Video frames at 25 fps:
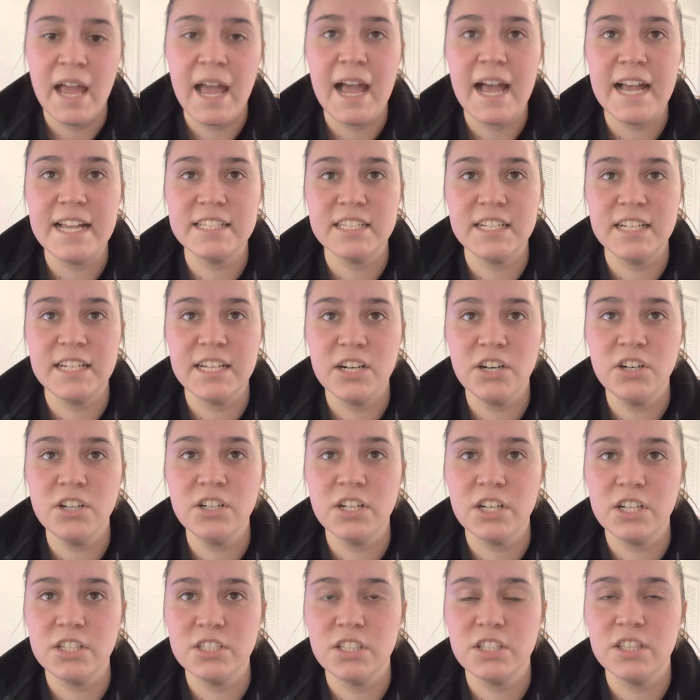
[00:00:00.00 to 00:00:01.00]
As an ER
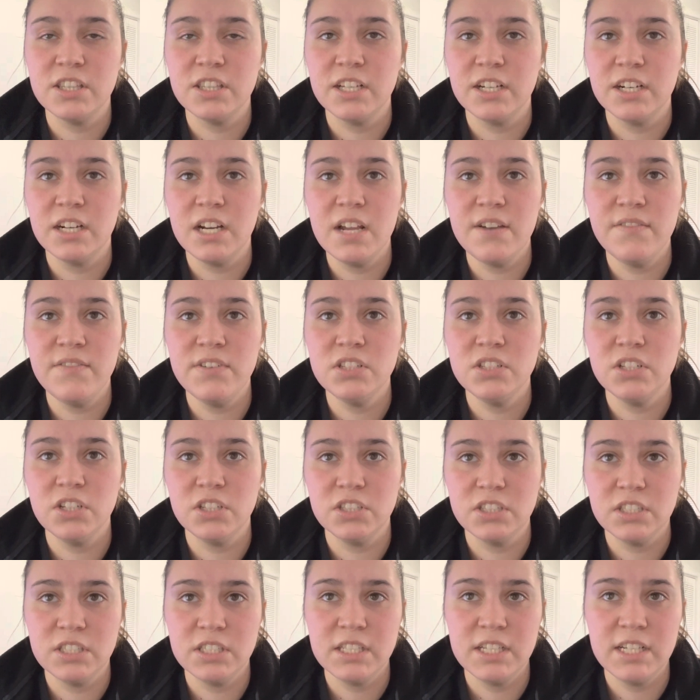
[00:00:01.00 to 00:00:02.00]
nurse, the theory of
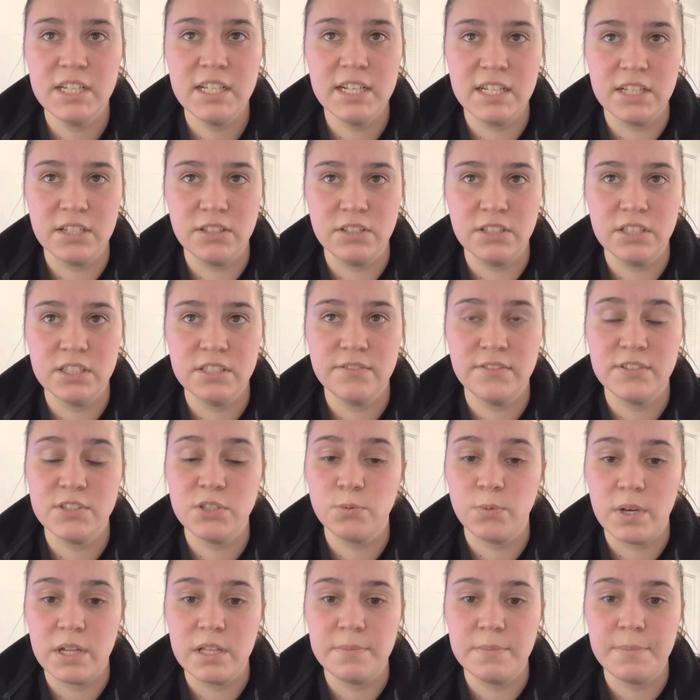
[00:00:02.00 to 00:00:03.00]
uncertainty and illness fits
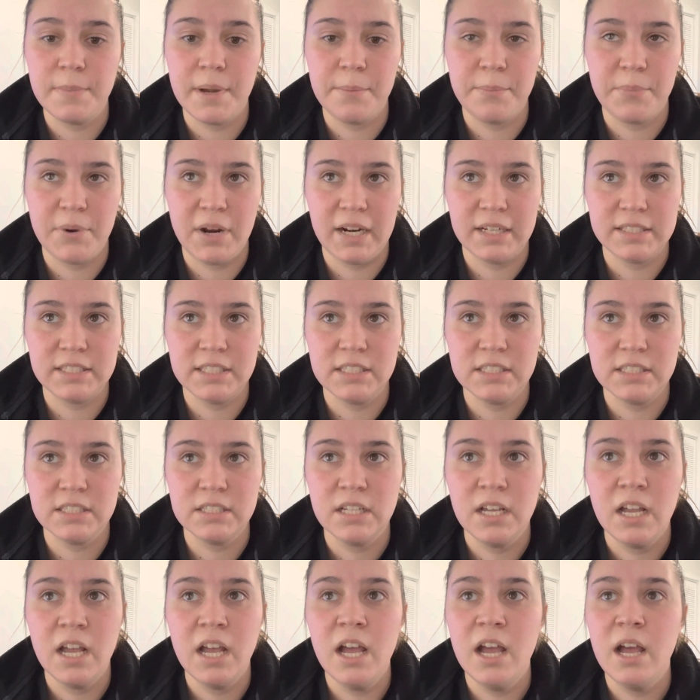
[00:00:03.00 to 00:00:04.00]
well in my practice.
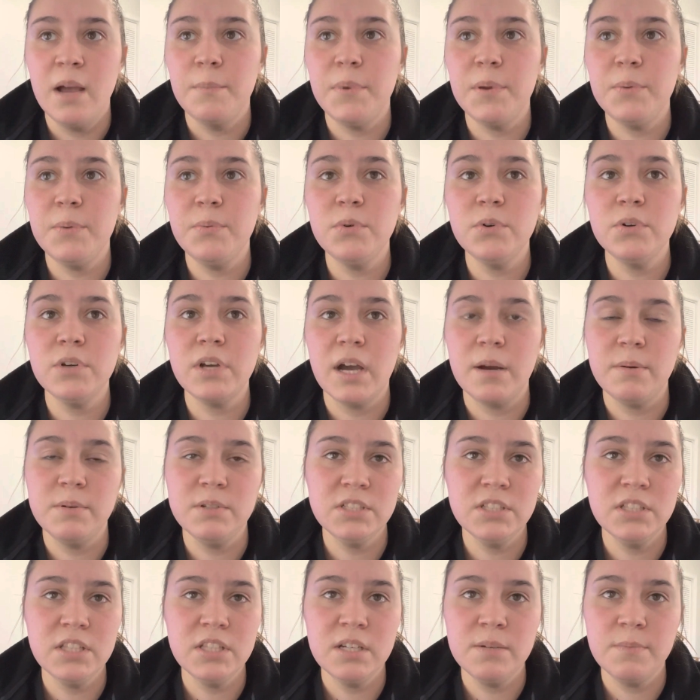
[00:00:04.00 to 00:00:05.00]
People who come
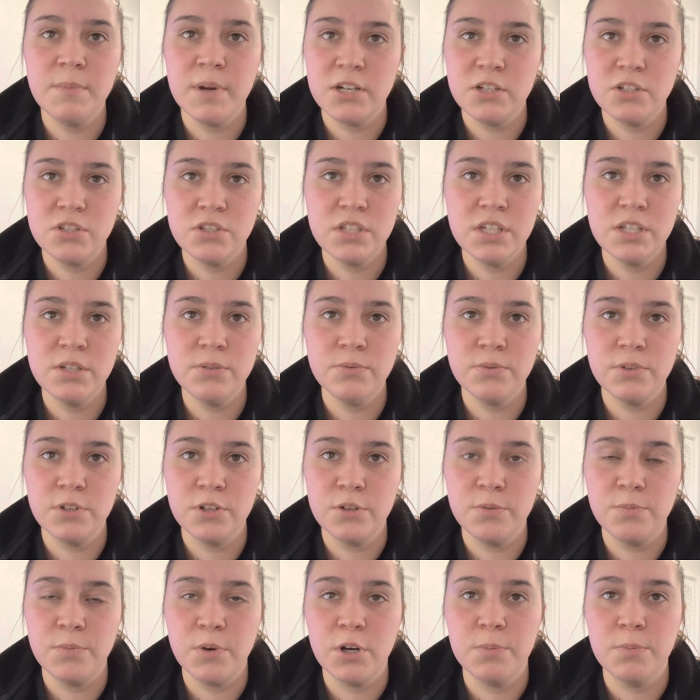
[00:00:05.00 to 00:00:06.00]
into the emergency
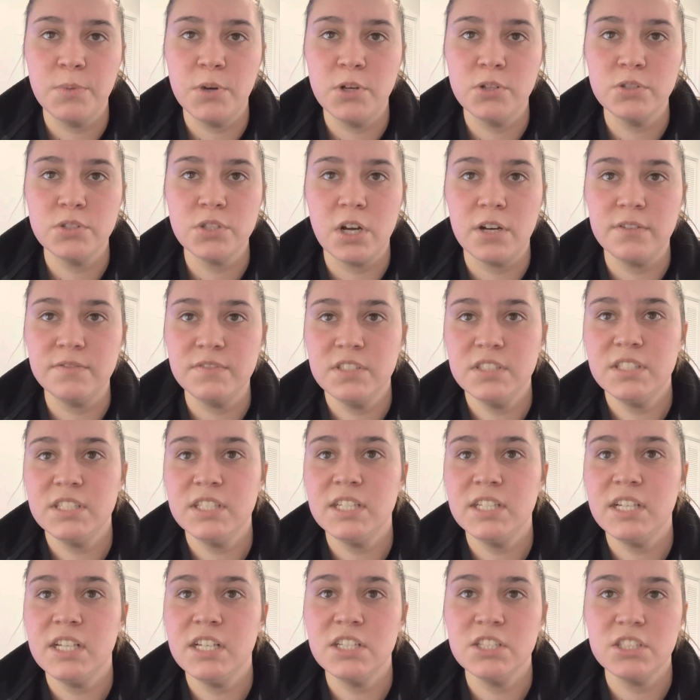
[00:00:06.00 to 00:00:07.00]
room are most often
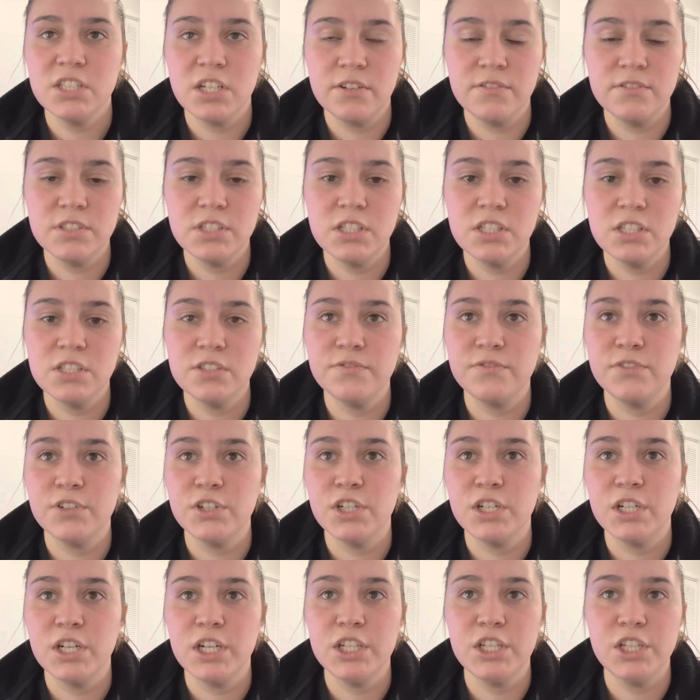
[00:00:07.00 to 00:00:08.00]
seeking services
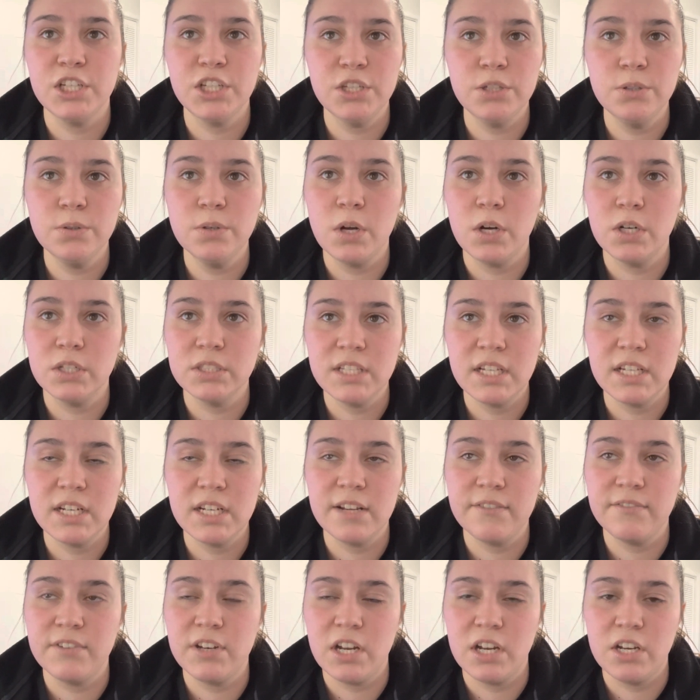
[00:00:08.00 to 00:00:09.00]
for acute onset
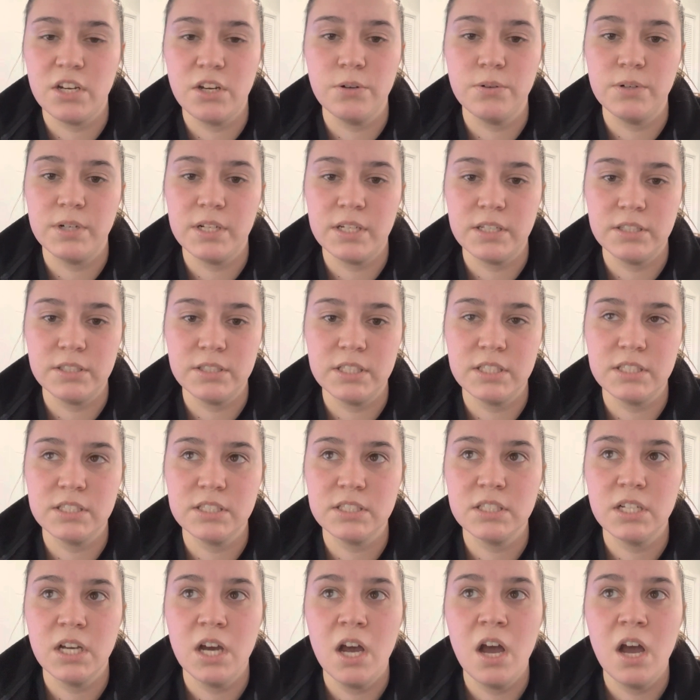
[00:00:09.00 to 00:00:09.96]
of an unknown illness.